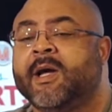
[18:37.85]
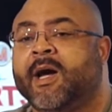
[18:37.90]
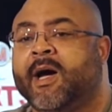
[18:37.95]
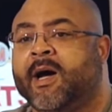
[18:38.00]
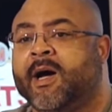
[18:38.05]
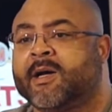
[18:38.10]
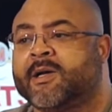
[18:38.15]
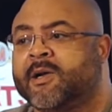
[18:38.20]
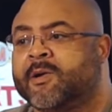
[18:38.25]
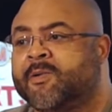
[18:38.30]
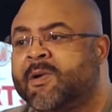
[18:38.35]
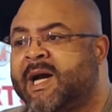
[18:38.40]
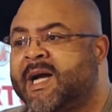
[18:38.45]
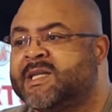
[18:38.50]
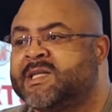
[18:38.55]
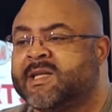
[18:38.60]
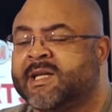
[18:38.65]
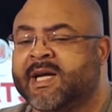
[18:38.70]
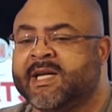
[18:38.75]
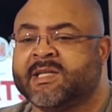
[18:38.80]
Uh,
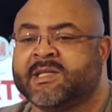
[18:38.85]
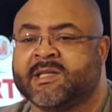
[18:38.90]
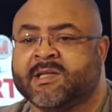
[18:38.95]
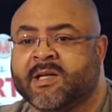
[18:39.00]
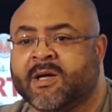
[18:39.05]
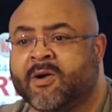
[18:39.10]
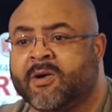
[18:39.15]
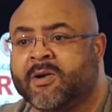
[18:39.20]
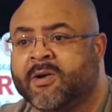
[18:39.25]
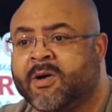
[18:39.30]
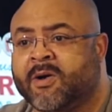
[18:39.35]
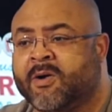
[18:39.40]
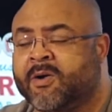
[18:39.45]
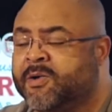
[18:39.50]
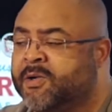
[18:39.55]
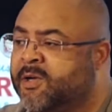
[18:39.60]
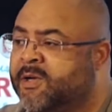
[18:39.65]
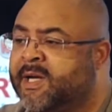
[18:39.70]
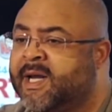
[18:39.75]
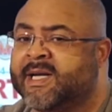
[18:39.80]
congratulations on
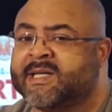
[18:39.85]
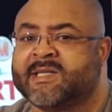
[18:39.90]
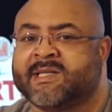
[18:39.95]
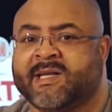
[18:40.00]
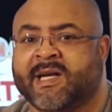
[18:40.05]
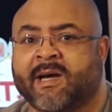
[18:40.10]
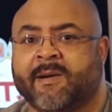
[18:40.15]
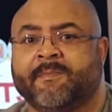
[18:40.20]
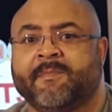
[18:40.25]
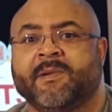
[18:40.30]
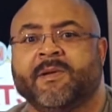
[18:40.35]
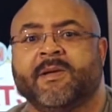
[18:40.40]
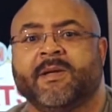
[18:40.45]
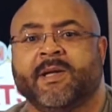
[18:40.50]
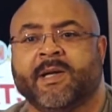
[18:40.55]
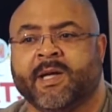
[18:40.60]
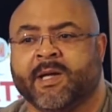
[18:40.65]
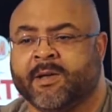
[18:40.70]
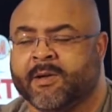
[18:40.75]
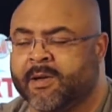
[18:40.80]
on your next step
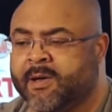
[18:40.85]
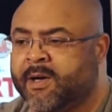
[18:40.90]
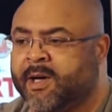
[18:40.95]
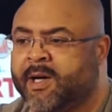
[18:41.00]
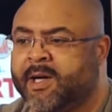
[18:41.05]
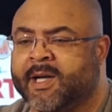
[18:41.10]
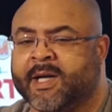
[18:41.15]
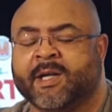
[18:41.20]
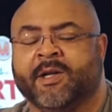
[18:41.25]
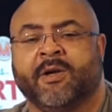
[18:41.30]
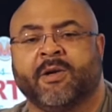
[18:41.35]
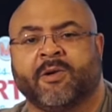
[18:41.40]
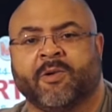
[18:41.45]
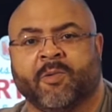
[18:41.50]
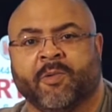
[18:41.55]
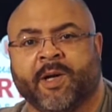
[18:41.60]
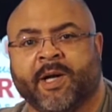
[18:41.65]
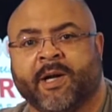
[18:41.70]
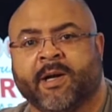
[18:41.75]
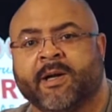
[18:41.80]
in your uh, in your
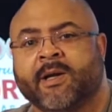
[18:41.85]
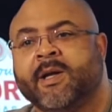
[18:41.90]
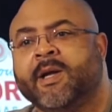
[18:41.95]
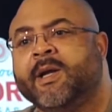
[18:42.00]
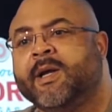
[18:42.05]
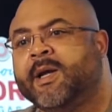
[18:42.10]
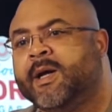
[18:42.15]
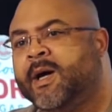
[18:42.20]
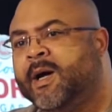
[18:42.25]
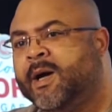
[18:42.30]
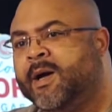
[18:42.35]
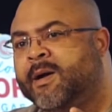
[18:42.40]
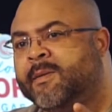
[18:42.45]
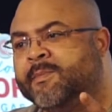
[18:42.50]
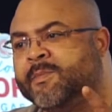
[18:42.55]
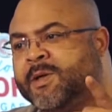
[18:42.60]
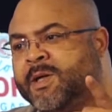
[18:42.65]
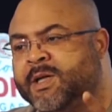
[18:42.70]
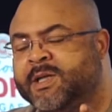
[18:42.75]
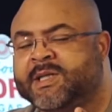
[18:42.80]
career.
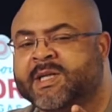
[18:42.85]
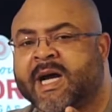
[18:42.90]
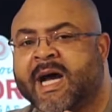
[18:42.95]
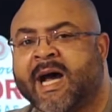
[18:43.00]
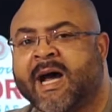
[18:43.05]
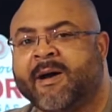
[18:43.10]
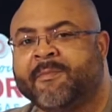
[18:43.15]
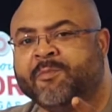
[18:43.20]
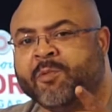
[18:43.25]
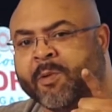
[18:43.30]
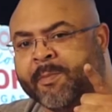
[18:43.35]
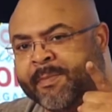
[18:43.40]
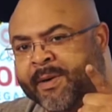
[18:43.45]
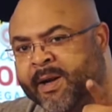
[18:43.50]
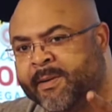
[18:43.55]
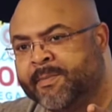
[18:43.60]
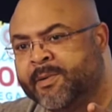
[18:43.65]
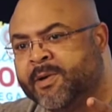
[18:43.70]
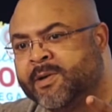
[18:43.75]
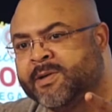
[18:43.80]
Um, good job.
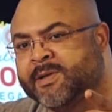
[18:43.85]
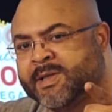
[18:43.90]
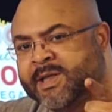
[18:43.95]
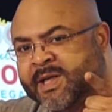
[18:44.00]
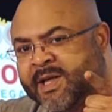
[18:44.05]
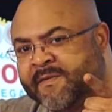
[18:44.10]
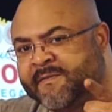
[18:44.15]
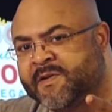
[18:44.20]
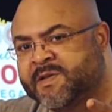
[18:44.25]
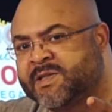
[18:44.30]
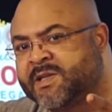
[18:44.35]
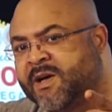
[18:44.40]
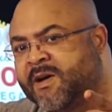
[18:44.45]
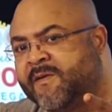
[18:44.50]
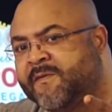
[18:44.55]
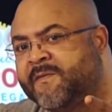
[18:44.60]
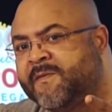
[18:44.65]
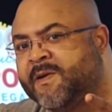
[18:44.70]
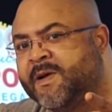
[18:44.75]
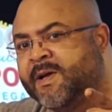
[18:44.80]
Remember to give
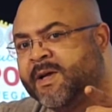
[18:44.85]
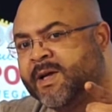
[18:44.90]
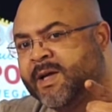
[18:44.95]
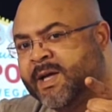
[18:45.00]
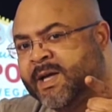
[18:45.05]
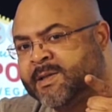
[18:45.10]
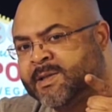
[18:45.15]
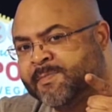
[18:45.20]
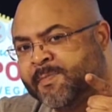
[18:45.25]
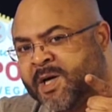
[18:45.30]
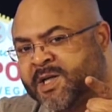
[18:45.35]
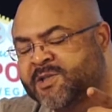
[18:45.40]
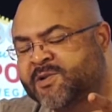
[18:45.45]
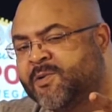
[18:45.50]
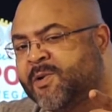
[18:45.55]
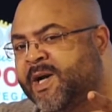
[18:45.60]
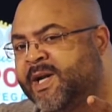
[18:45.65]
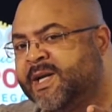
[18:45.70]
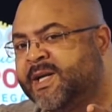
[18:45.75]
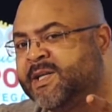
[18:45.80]
yourself as much
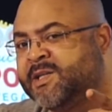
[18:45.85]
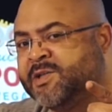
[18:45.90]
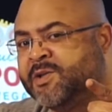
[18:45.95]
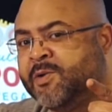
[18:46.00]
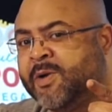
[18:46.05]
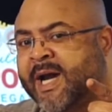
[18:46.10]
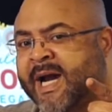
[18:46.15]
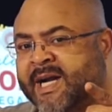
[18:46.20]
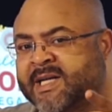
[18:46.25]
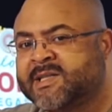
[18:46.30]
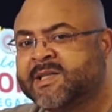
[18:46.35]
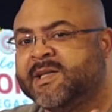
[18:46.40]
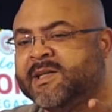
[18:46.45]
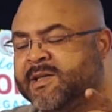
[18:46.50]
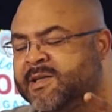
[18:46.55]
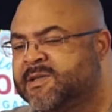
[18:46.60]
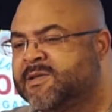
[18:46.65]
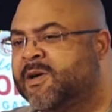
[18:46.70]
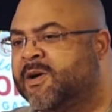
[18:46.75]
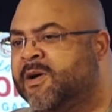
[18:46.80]
credit as you actually
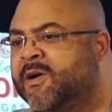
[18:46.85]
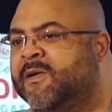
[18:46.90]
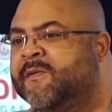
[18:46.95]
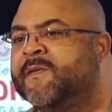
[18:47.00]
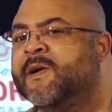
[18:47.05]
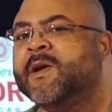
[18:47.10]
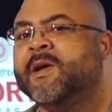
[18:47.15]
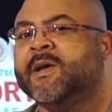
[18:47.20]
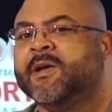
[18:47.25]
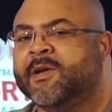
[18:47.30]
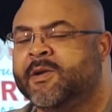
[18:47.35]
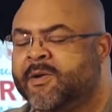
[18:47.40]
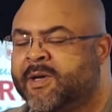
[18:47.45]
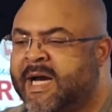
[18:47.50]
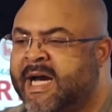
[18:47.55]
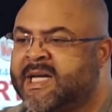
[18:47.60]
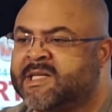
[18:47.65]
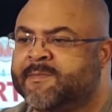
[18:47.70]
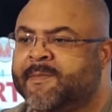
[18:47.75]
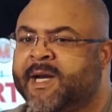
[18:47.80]
deserve. You
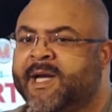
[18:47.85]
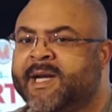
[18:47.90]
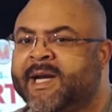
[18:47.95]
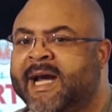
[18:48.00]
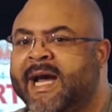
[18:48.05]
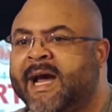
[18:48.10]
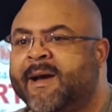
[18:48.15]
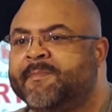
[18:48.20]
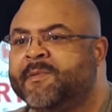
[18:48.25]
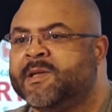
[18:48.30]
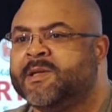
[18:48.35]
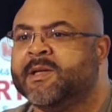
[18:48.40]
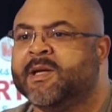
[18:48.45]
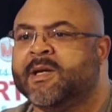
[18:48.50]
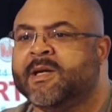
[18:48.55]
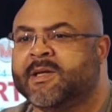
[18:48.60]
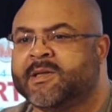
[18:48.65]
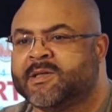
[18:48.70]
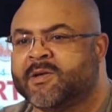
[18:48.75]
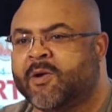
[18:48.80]
guys made it happen,
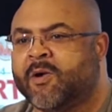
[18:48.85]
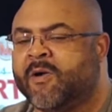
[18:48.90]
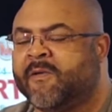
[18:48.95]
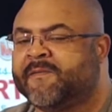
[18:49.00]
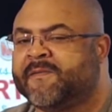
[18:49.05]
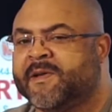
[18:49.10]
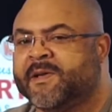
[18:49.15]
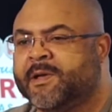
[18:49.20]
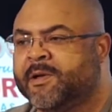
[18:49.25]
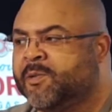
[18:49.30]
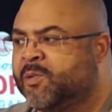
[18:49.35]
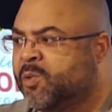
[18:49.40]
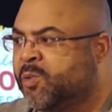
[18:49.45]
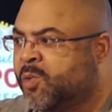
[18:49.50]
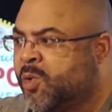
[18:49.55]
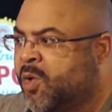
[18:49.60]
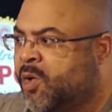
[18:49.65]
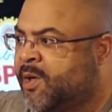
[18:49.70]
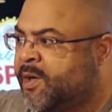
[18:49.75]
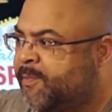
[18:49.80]
so hopefully you're
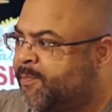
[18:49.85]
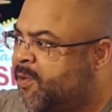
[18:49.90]
rewarded